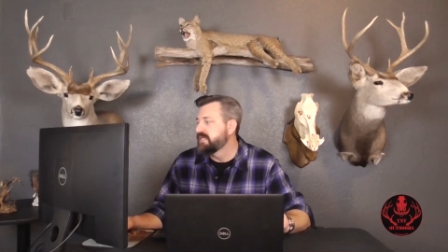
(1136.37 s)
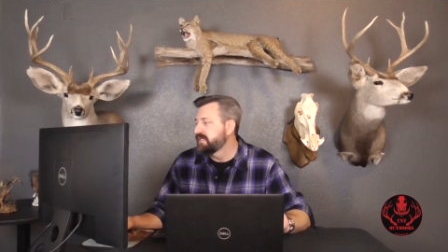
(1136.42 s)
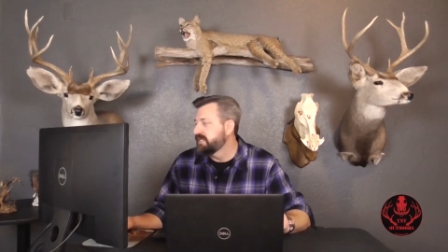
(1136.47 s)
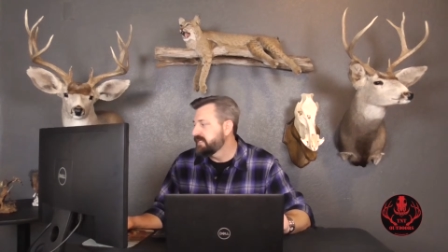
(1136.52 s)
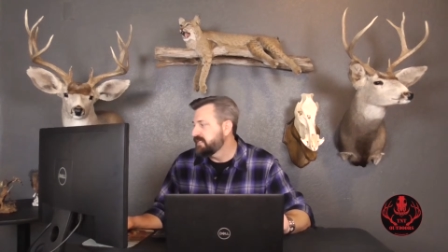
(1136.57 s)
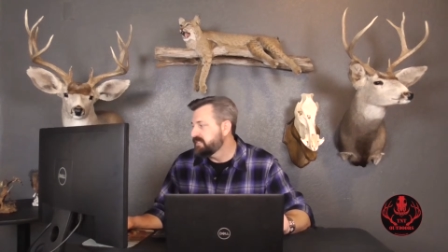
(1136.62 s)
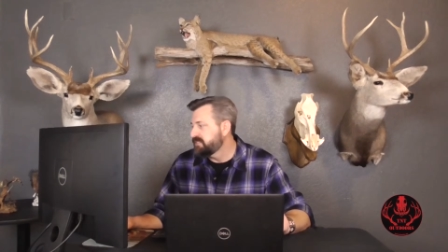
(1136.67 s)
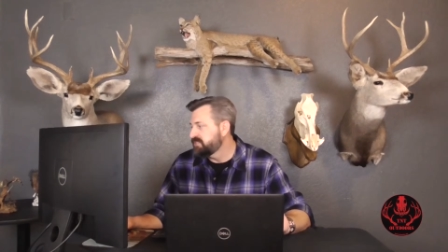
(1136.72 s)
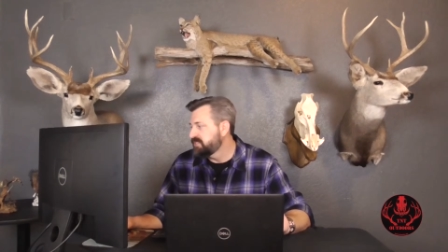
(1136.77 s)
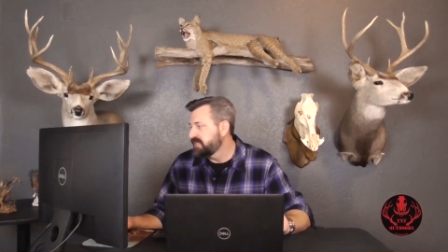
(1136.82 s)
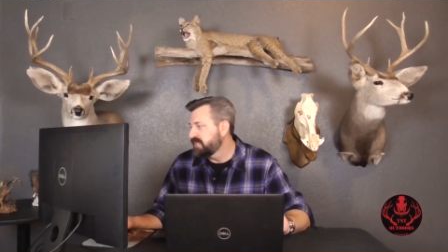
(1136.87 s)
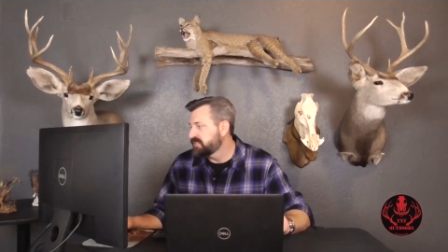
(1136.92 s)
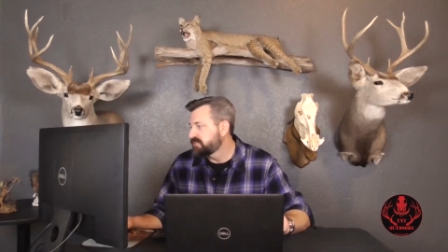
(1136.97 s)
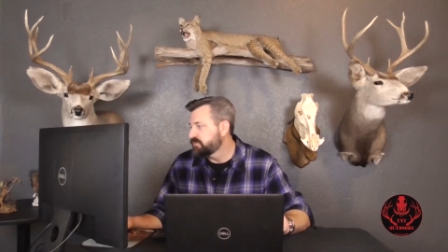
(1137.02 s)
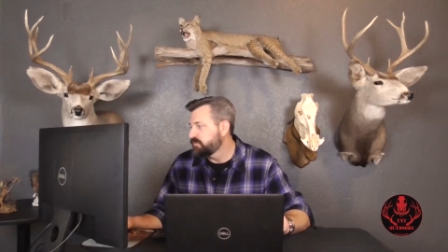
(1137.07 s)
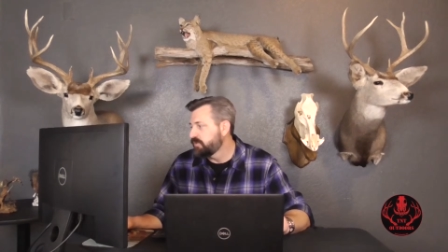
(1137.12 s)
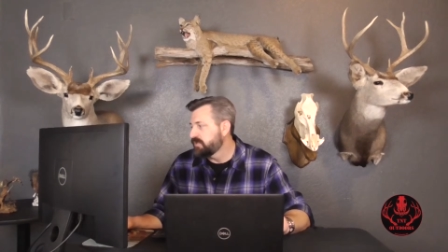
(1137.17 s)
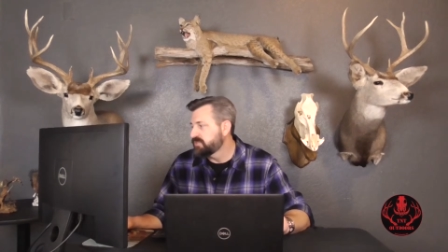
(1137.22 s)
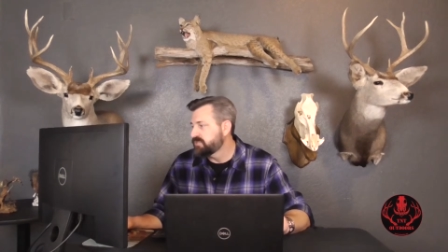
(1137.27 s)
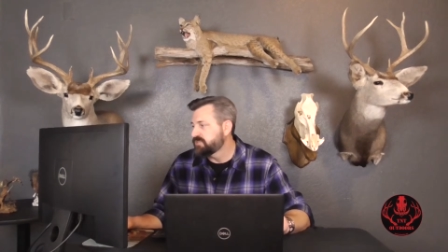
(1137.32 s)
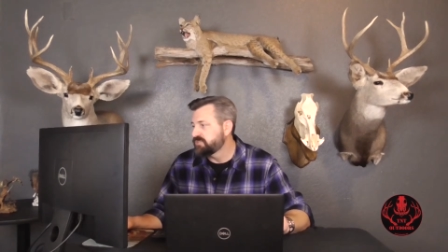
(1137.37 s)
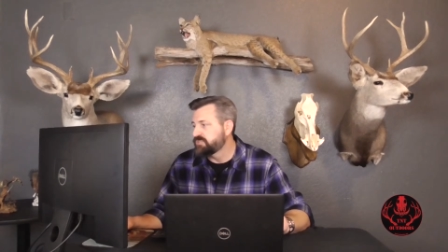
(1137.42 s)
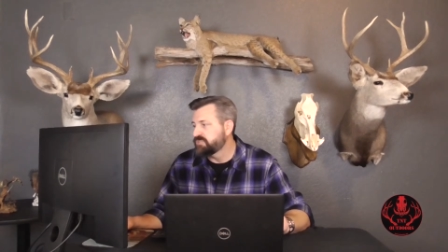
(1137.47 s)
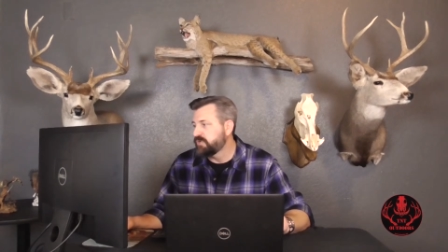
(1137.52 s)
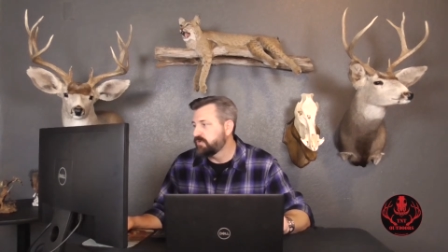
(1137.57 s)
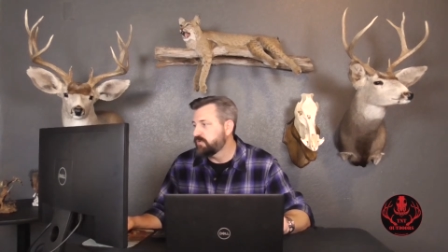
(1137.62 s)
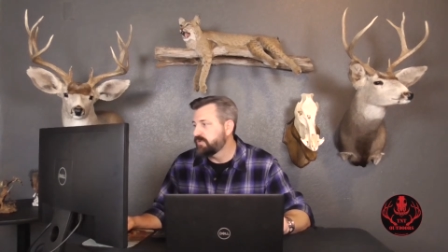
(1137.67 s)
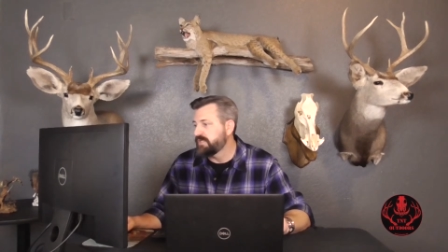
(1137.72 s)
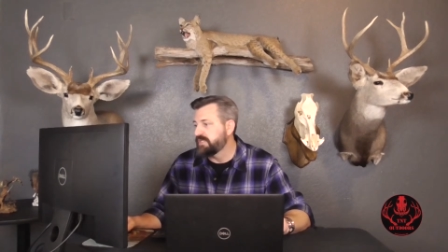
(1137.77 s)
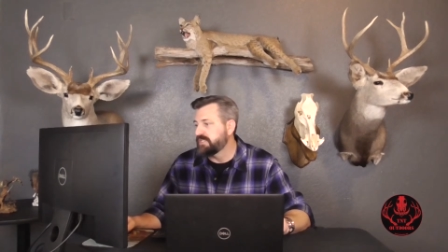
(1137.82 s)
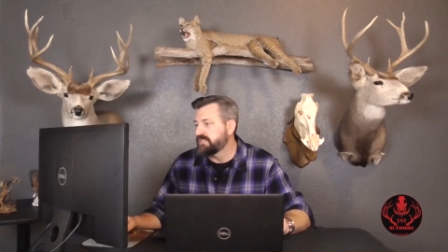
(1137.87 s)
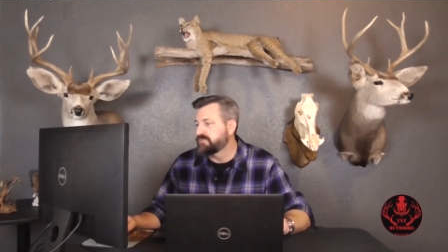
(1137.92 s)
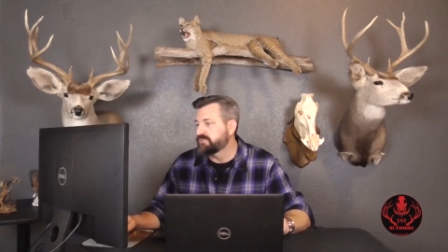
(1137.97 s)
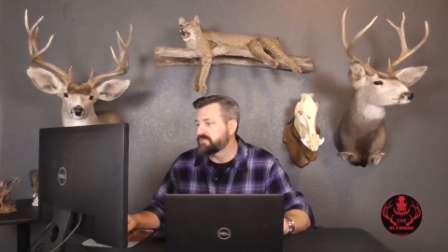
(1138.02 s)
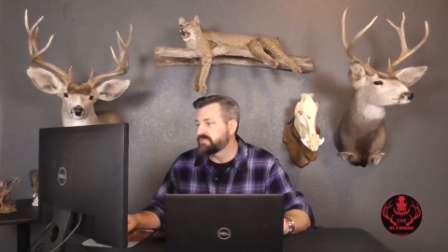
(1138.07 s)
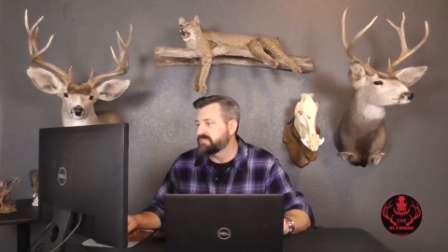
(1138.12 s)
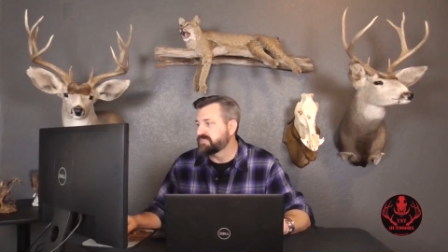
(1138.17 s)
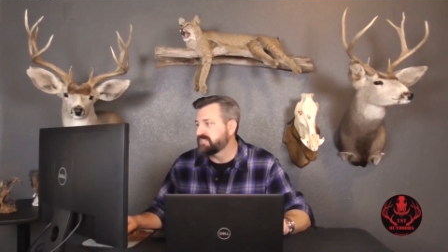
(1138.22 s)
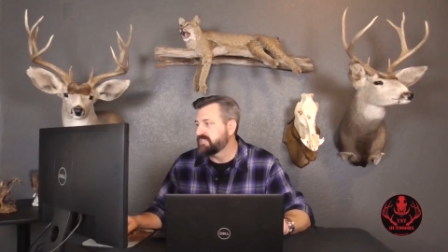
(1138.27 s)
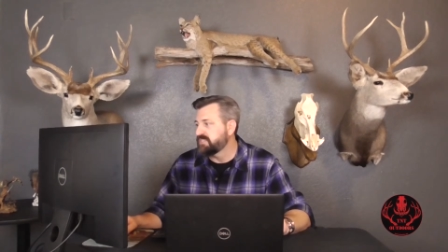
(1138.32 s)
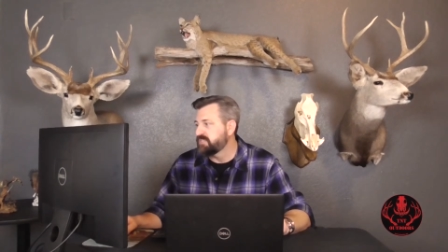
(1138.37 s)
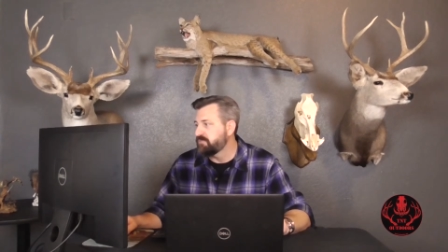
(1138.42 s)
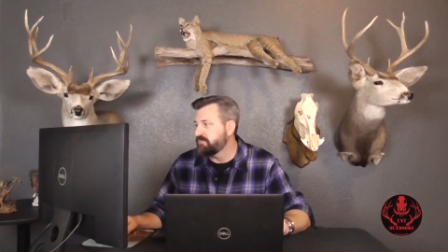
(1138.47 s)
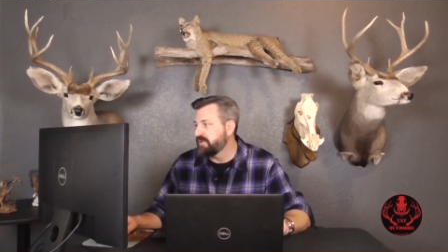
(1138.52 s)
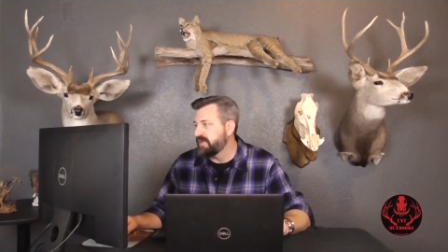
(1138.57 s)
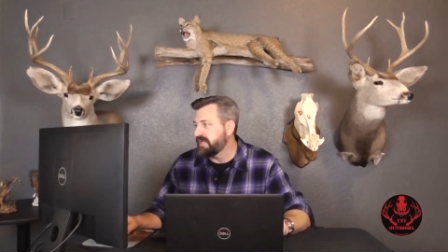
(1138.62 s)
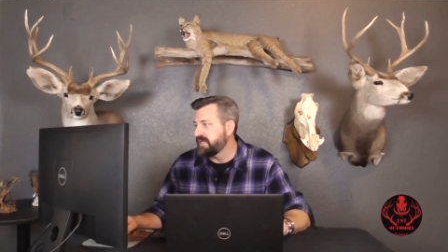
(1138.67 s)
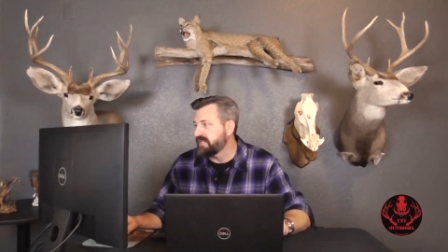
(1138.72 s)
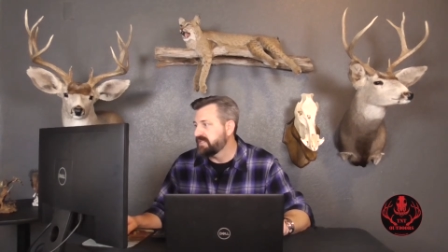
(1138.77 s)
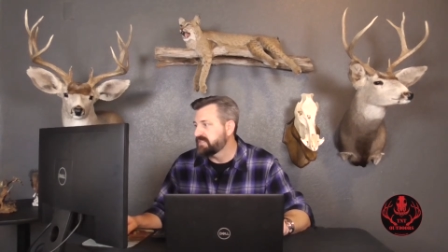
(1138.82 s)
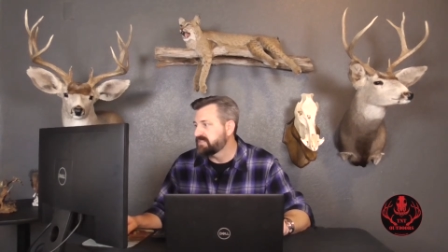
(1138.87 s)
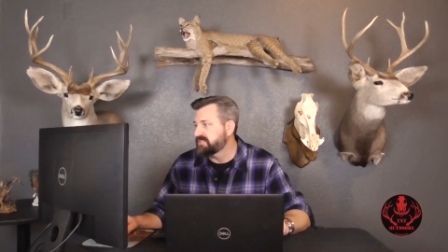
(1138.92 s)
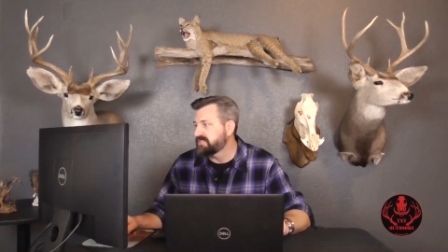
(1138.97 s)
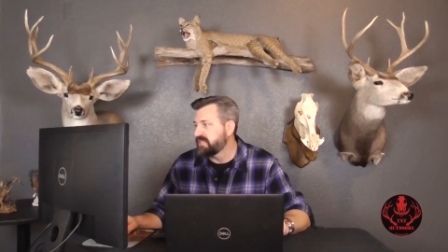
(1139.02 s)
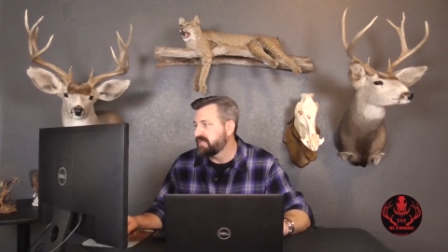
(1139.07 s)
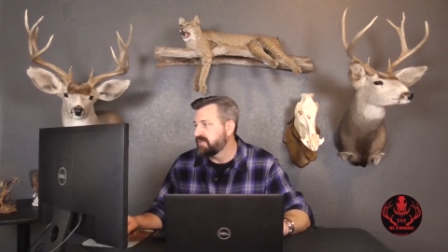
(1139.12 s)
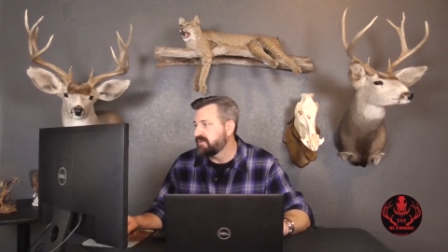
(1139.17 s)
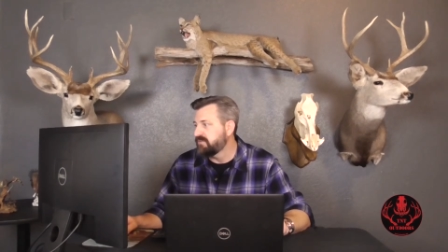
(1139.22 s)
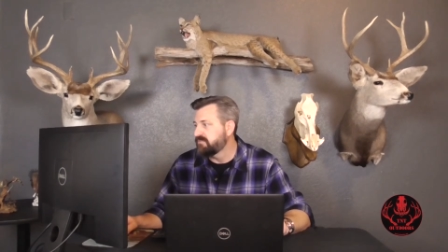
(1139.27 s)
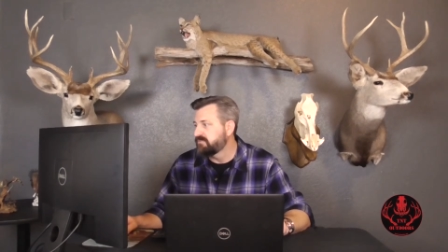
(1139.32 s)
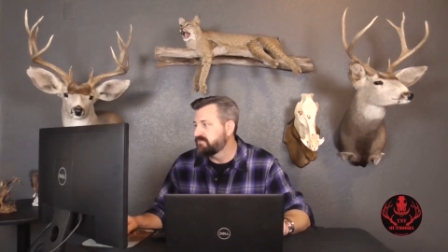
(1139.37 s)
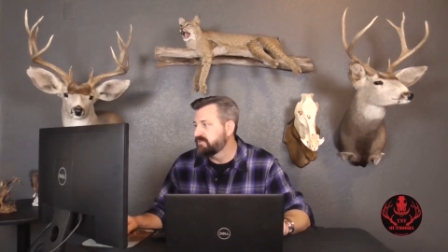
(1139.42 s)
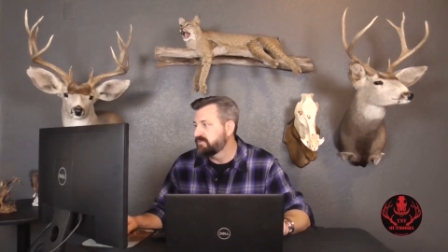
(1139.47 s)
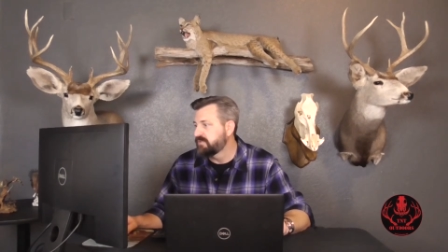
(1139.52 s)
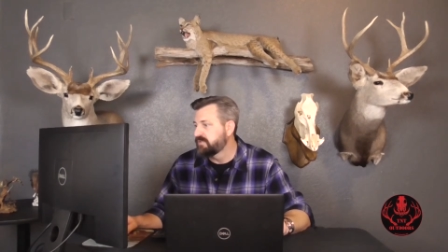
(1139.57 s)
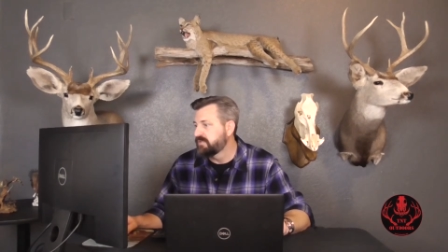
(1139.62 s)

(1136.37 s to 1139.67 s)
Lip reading: He just wasn't showing interest in the bait itself.